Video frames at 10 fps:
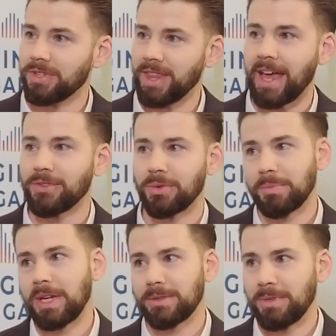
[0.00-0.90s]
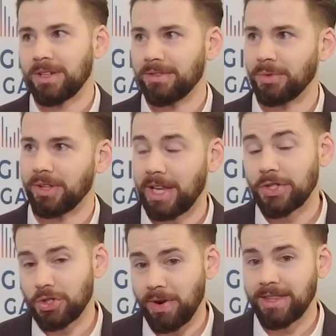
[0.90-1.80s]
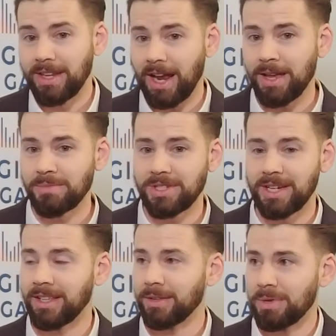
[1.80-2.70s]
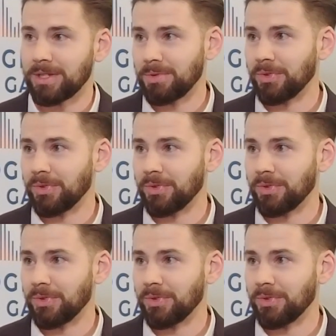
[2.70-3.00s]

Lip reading: and that's what makes me that's a trend that I'm seeing that makes me